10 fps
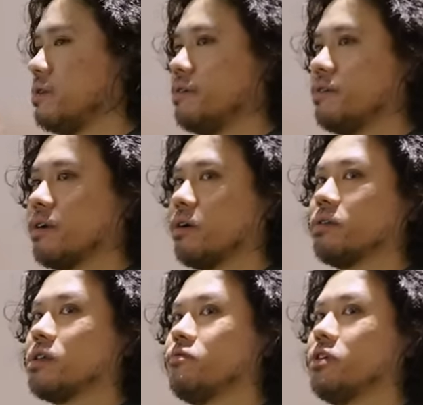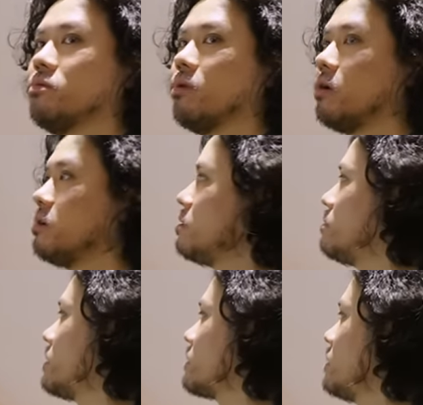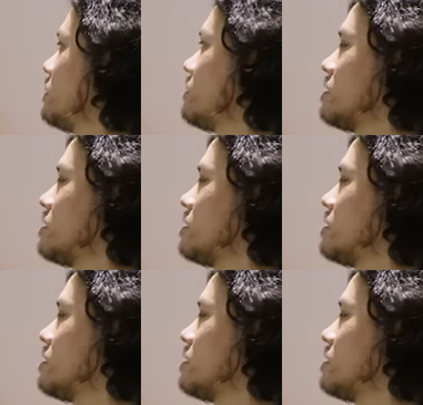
this is our TV wall. Basically, this